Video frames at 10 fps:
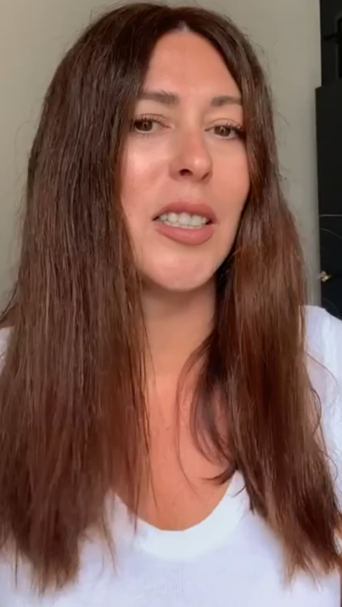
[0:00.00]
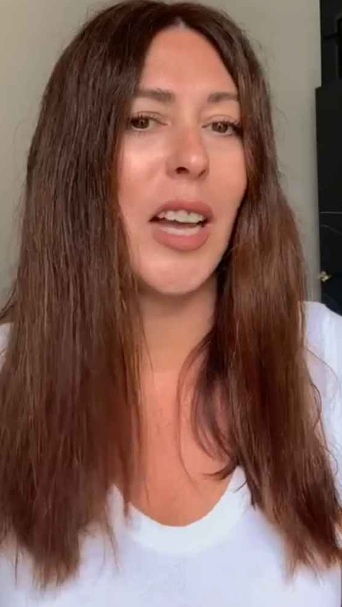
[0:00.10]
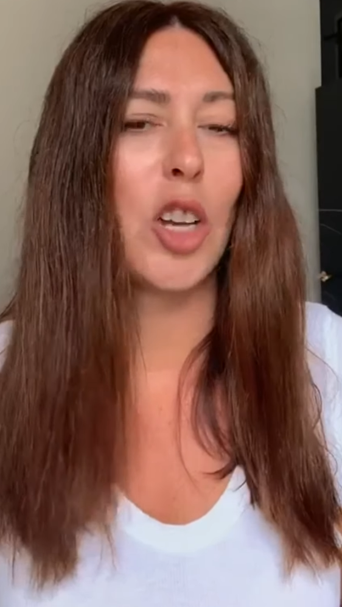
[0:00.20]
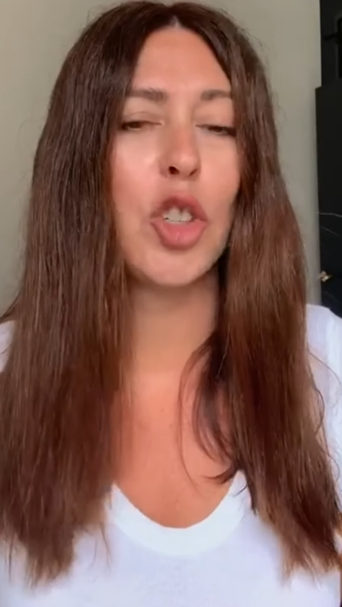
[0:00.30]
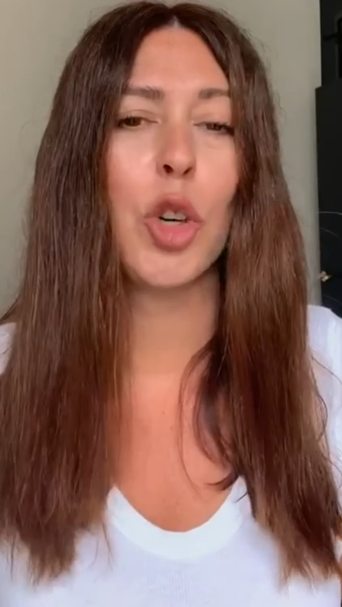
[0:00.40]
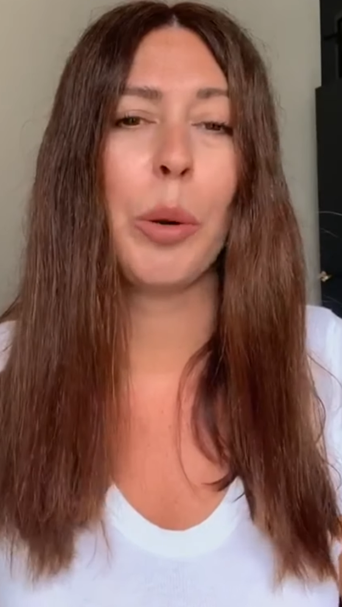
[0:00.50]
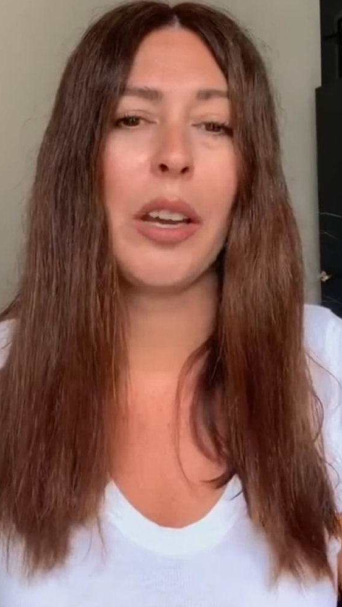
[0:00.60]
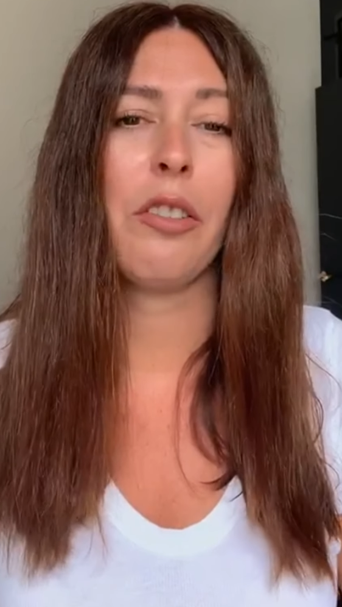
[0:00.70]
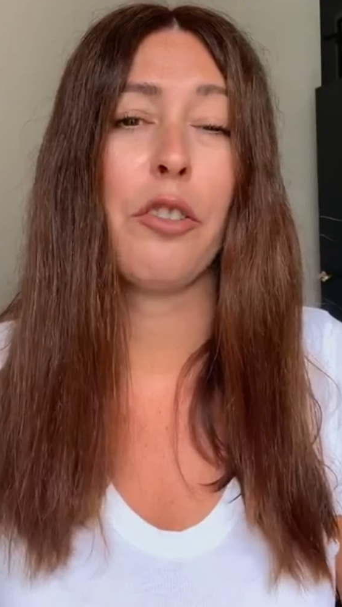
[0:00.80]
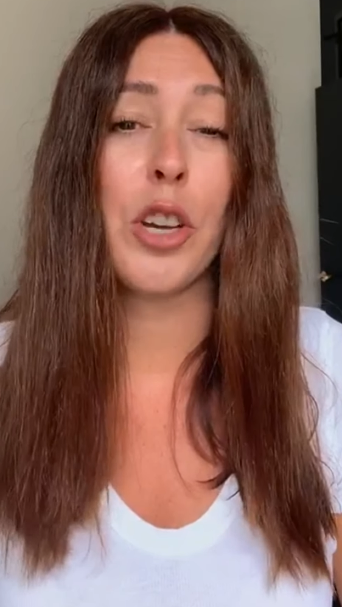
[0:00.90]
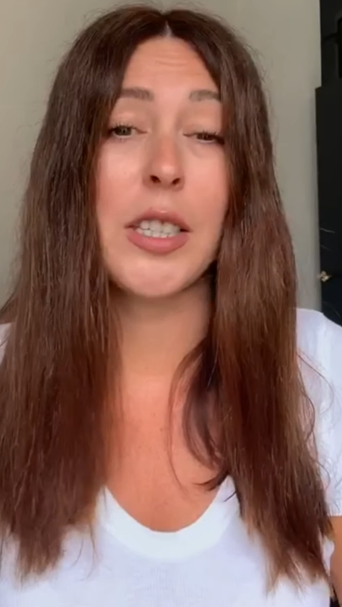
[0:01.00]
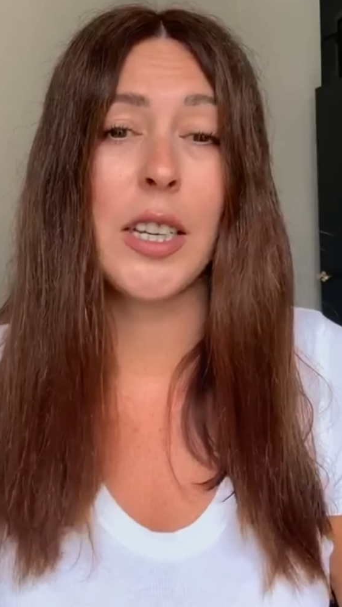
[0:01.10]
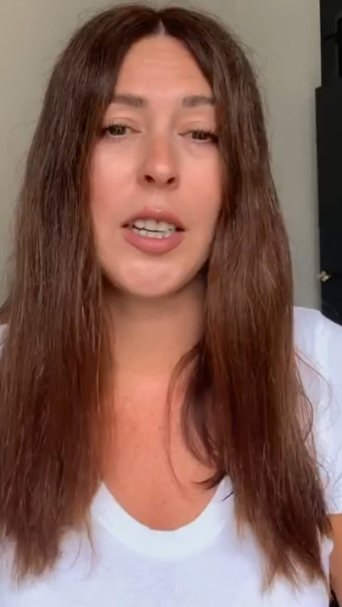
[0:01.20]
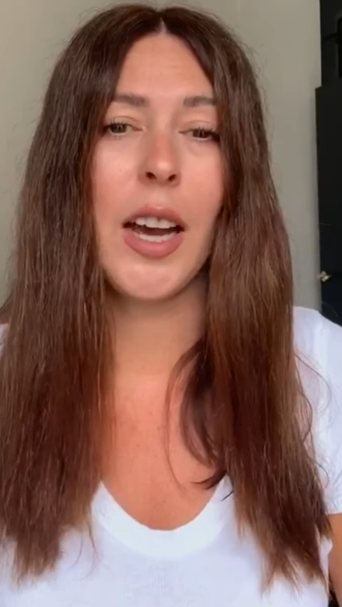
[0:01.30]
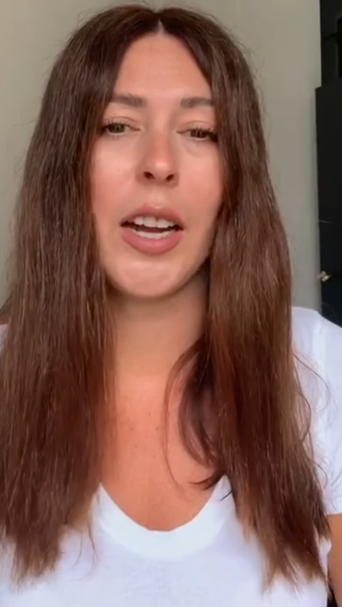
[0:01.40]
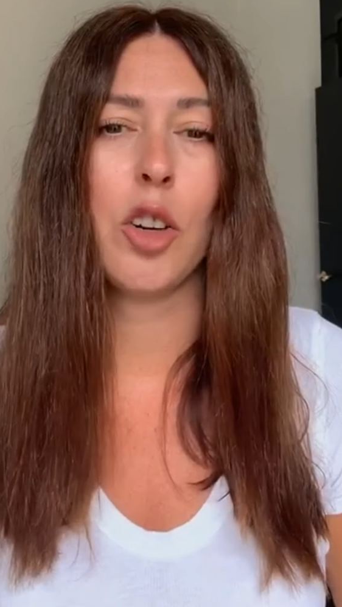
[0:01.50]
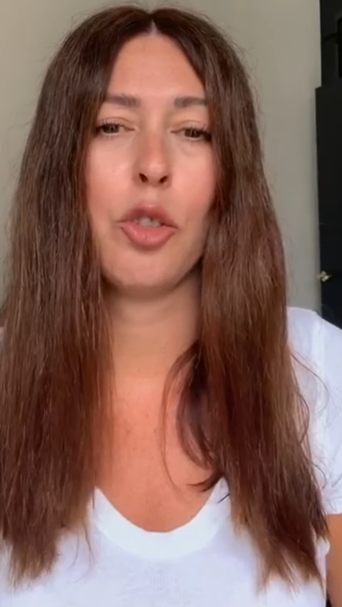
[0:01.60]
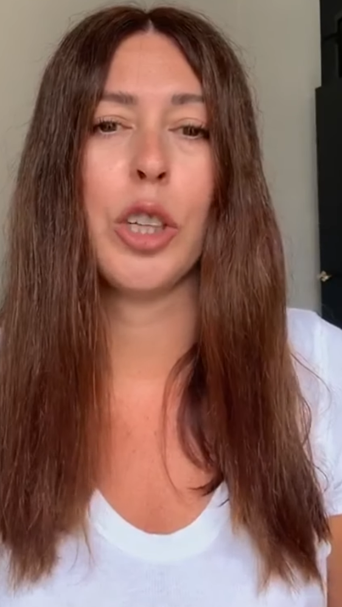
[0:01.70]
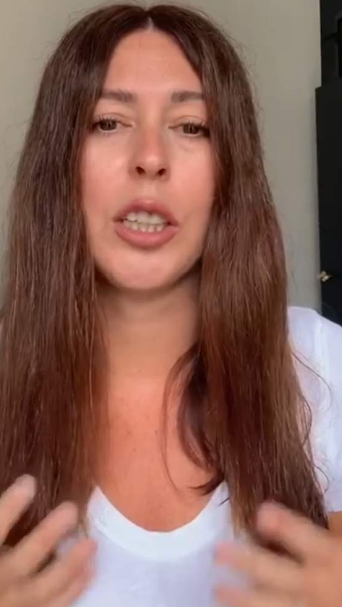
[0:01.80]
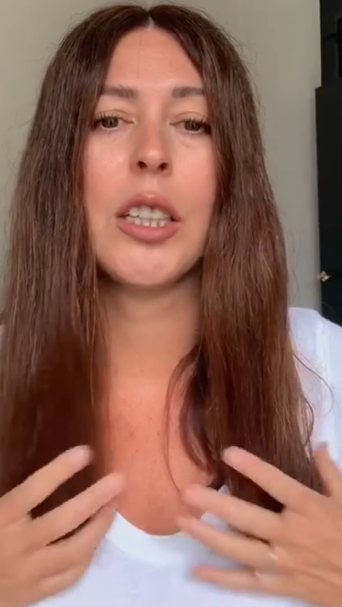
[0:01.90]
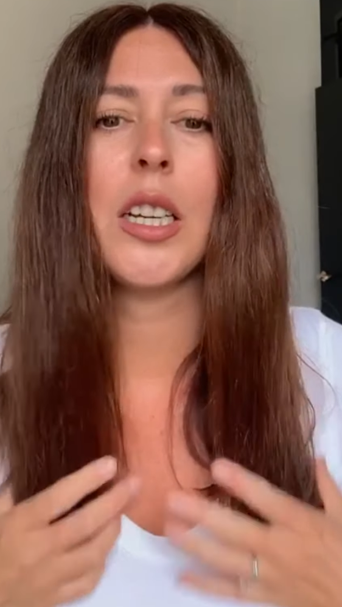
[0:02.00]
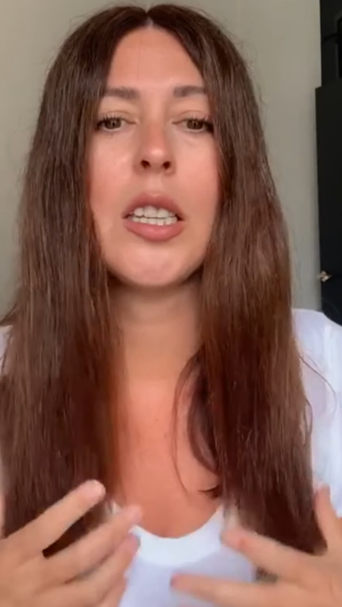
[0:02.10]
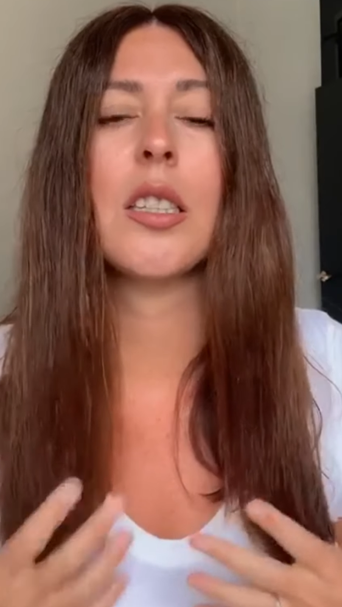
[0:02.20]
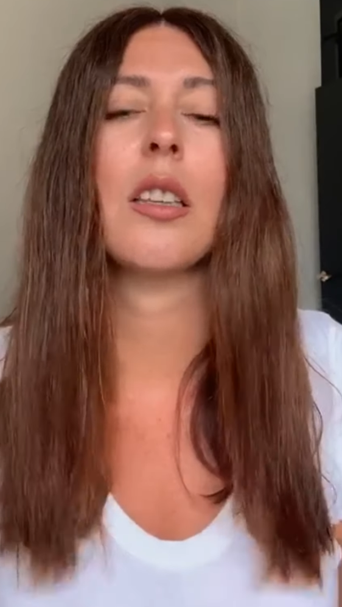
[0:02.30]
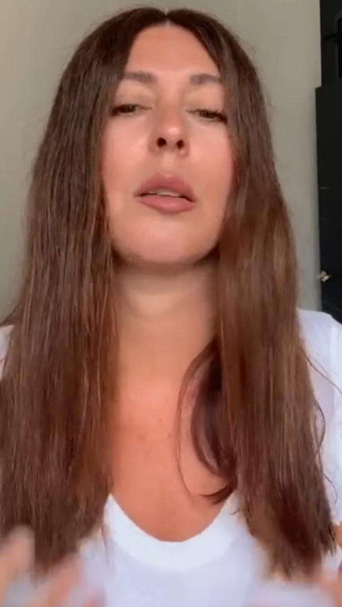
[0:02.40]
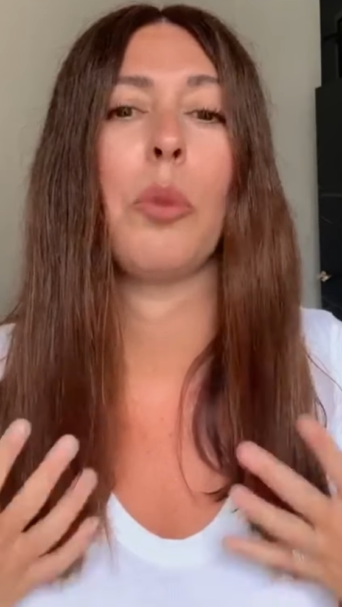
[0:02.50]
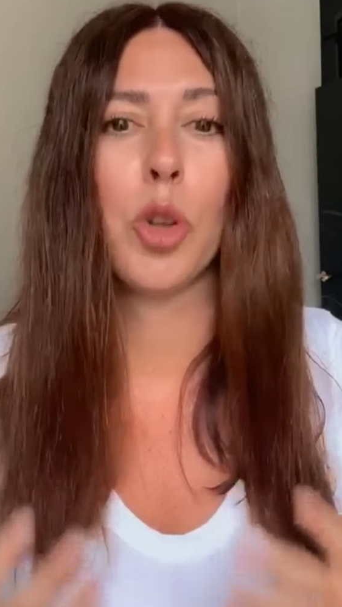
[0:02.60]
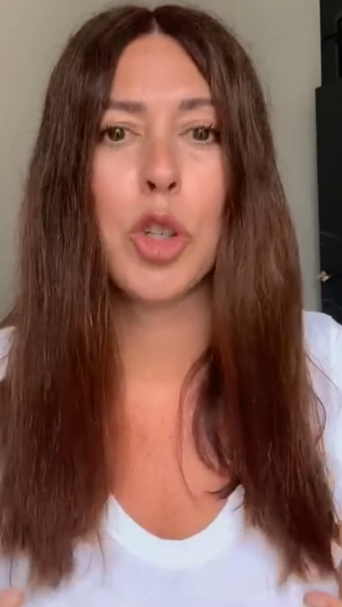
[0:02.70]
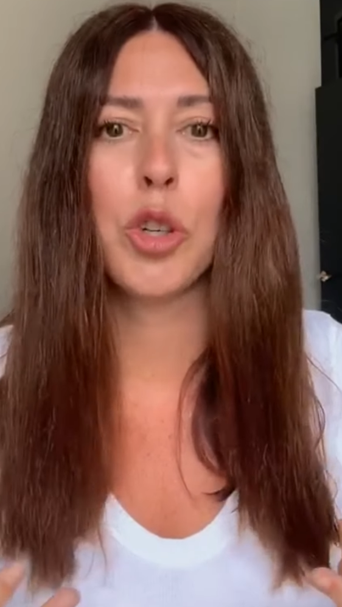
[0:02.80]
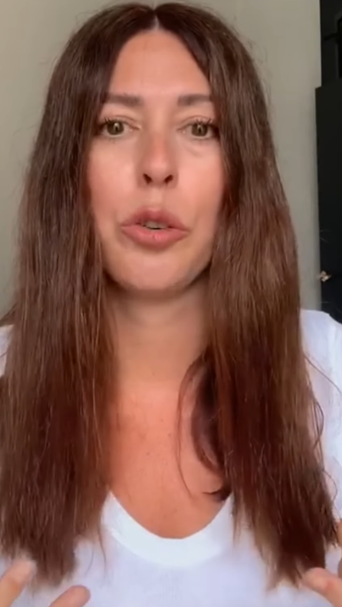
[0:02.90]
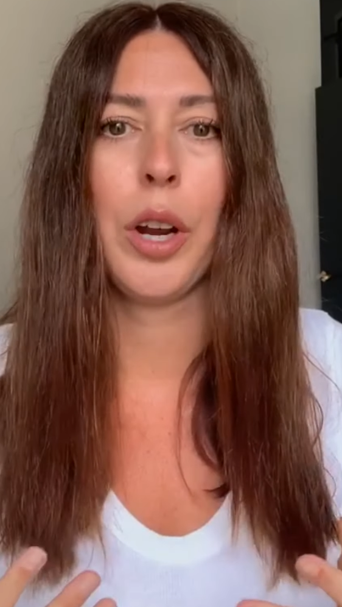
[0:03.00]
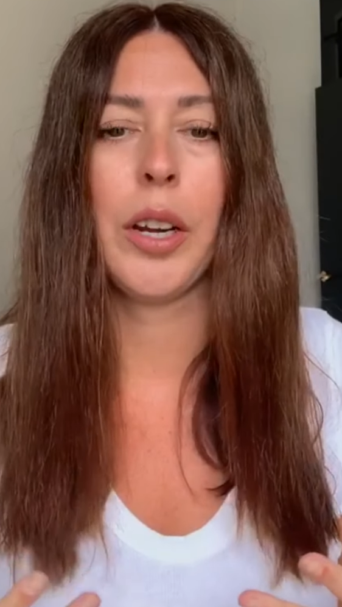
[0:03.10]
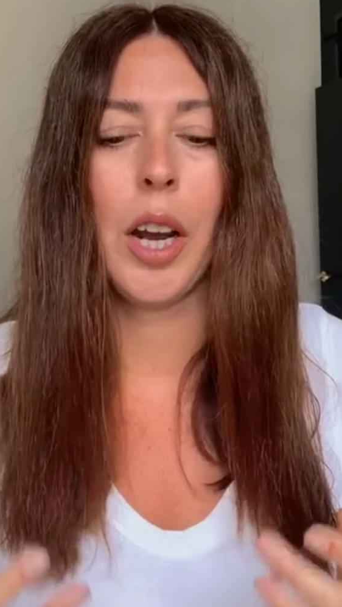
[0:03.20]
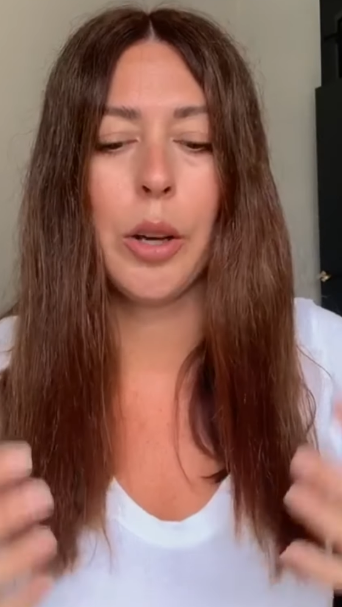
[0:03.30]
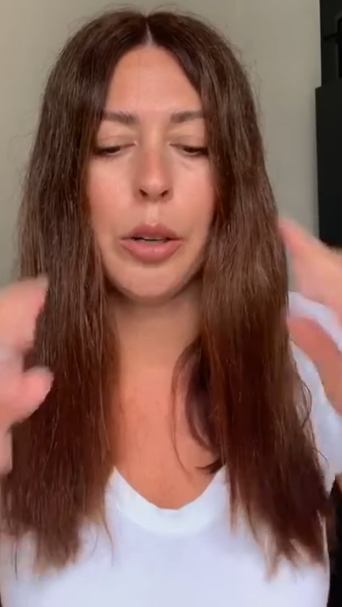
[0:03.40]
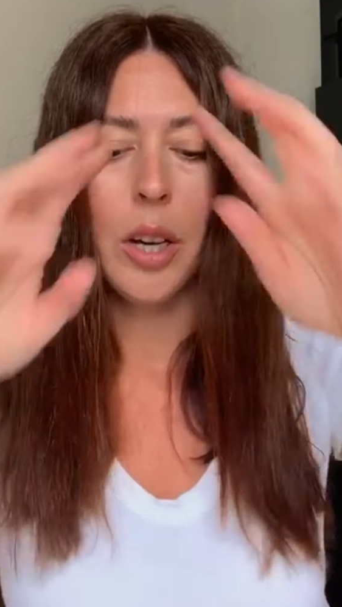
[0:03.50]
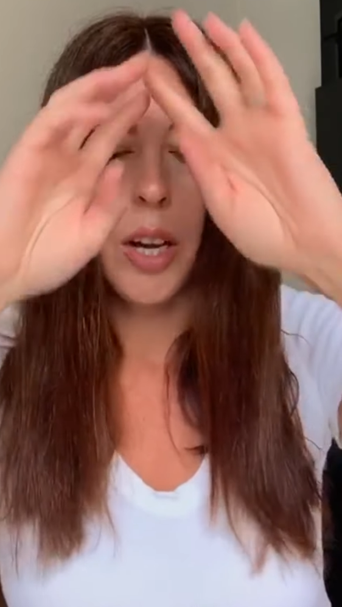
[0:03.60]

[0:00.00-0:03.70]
naturally quite frizzy and it really needs the moisture right now.